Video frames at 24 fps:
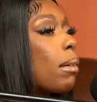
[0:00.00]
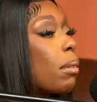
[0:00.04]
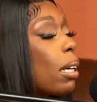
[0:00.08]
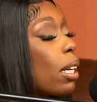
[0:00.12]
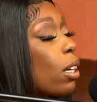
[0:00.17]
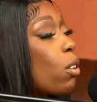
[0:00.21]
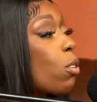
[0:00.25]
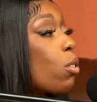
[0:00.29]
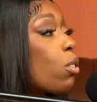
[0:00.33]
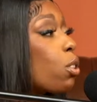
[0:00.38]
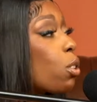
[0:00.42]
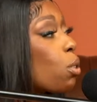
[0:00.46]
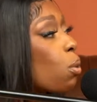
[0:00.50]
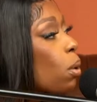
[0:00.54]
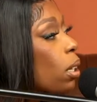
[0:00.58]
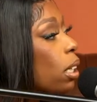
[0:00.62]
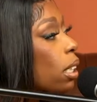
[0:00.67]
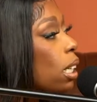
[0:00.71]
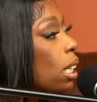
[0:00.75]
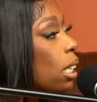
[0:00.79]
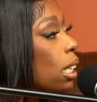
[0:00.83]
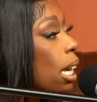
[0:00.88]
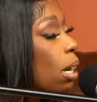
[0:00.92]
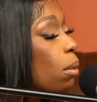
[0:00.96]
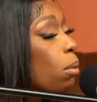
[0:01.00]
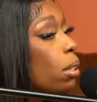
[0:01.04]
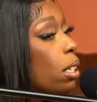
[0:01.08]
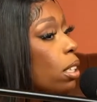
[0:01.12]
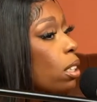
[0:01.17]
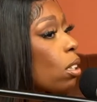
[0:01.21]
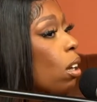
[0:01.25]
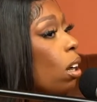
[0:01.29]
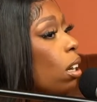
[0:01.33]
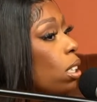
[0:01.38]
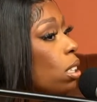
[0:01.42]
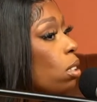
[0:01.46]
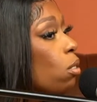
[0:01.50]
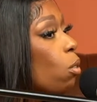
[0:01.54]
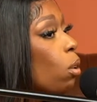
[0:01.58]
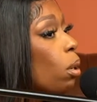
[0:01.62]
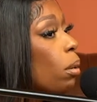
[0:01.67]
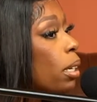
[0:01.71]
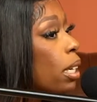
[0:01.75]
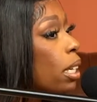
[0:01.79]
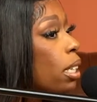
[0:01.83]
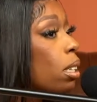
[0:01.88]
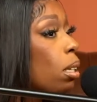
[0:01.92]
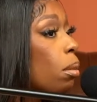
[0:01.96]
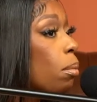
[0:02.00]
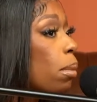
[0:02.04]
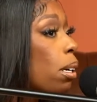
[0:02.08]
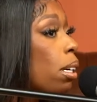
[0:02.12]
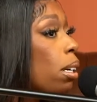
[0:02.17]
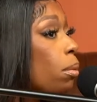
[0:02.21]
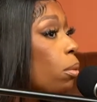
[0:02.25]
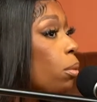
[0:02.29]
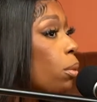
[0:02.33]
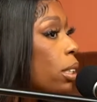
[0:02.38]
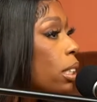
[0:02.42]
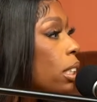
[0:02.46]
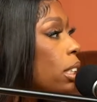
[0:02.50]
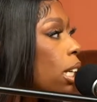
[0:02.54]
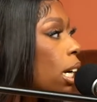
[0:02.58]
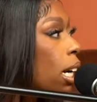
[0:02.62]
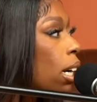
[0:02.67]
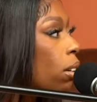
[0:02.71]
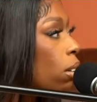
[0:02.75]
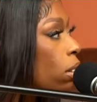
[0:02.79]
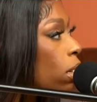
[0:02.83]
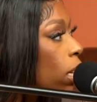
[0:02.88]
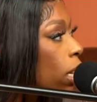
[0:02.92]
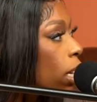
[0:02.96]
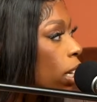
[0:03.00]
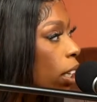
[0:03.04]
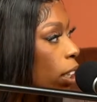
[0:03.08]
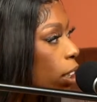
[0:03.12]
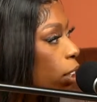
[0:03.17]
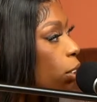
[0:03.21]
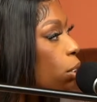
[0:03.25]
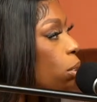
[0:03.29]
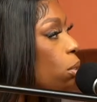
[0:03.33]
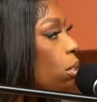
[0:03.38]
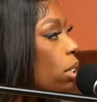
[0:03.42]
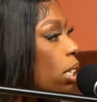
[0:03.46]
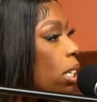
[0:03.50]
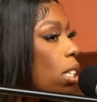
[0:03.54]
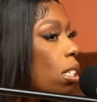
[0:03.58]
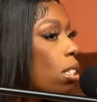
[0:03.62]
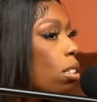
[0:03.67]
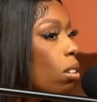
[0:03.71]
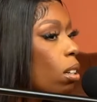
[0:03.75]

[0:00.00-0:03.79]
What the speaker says: Like, who do you want to collab with? Talk to them, hit them up, reach out, do this.